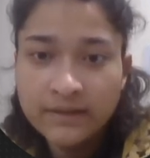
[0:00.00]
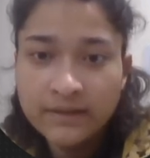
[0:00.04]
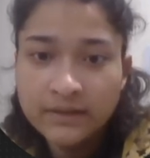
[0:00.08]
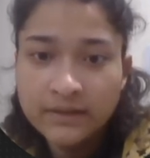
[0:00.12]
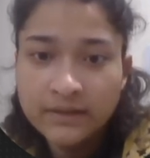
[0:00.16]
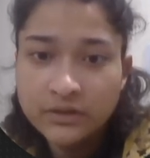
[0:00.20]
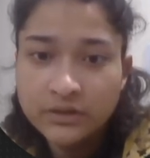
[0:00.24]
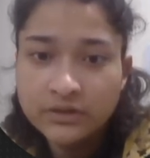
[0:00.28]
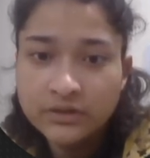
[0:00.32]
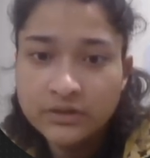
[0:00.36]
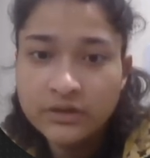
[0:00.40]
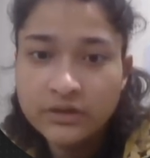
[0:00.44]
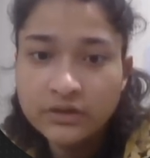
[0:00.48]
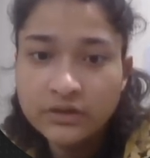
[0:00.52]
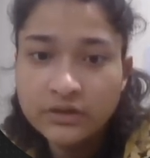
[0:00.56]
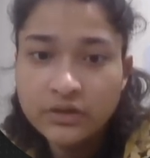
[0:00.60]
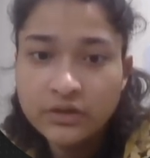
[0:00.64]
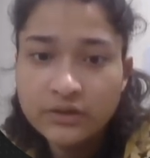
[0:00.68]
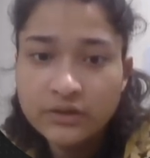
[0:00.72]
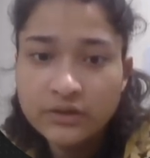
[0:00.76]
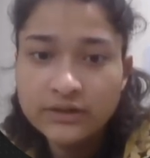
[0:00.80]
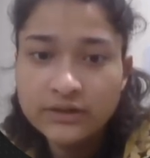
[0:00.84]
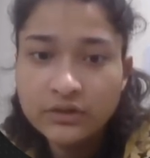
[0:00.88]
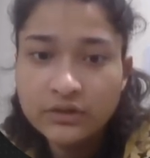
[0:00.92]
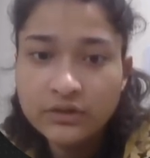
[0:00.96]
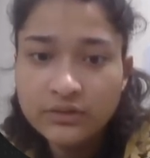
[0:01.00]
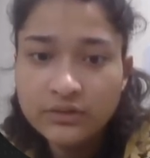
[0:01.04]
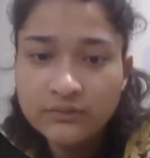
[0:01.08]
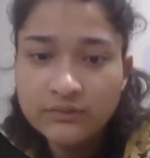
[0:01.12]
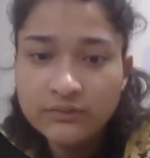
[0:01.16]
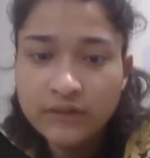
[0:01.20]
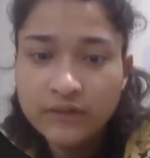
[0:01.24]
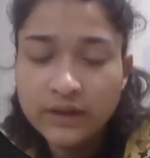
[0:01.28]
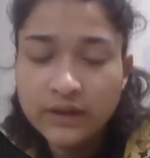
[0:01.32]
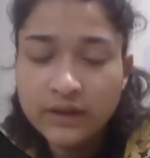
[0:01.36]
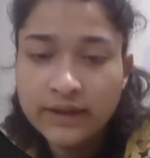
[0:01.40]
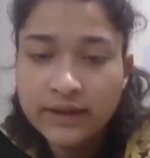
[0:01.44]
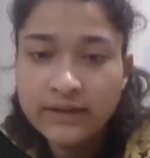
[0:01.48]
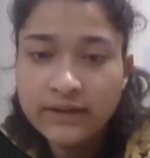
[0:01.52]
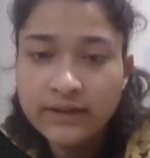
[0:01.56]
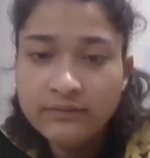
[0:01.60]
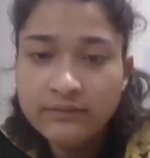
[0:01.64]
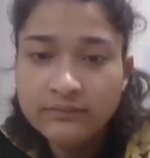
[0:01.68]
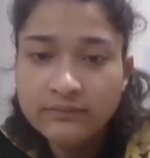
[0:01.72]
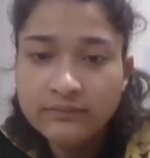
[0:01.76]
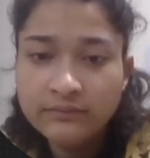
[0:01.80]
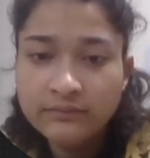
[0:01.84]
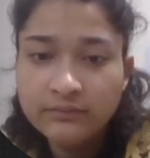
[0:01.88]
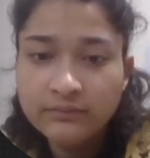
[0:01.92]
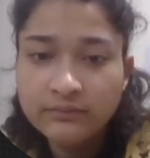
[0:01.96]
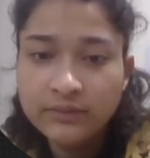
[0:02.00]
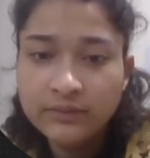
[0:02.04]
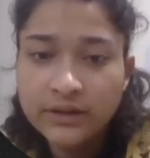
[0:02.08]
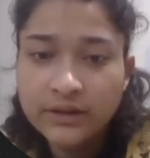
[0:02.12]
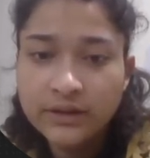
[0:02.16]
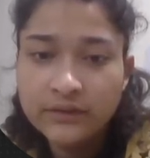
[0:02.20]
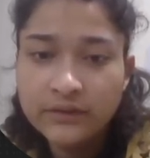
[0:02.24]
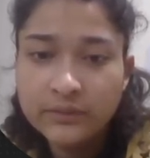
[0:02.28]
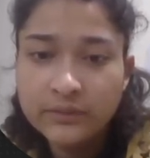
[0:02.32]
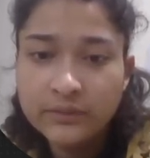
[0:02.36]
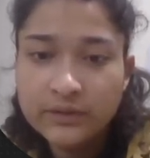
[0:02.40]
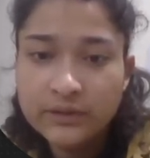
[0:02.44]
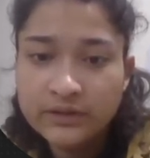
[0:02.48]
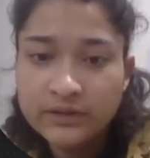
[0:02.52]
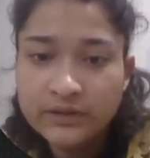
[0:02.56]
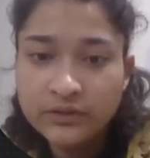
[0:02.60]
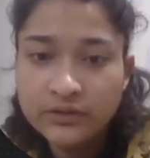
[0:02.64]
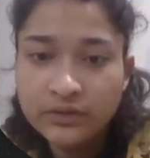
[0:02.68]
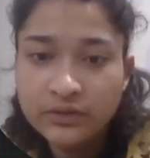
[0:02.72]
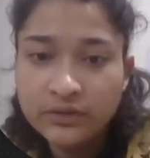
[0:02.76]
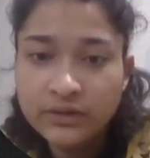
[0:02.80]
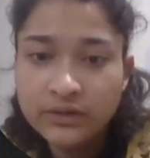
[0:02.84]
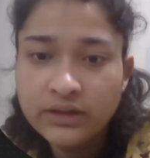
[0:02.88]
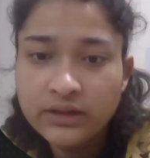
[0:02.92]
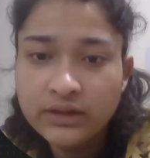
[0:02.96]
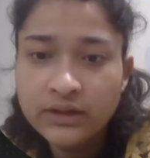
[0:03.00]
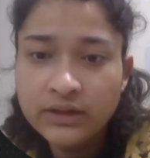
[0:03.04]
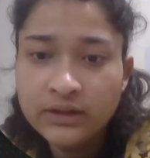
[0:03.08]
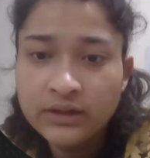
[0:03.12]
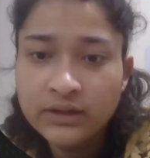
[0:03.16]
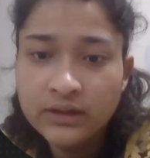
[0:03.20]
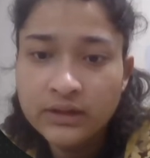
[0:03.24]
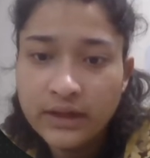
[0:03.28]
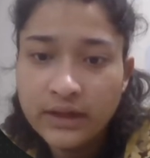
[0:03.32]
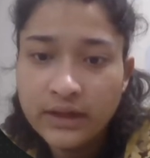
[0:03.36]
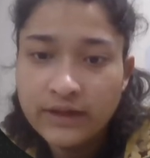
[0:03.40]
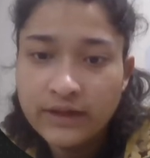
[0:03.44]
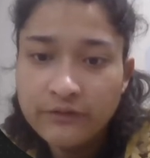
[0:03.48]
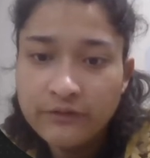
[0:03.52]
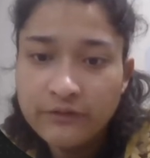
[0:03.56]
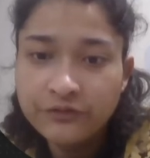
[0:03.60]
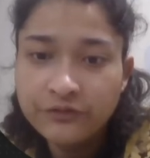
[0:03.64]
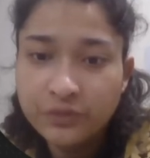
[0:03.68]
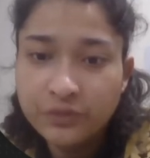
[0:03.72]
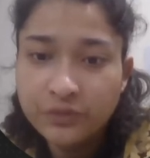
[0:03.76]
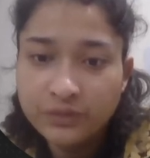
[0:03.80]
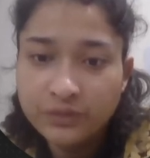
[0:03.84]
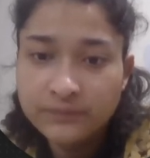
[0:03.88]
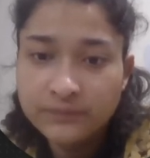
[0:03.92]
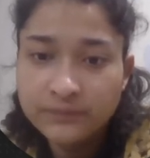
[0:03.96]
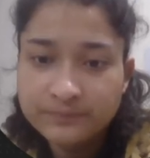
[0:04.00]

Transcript: So 0 XOR 0 again it will be 0 only and 4.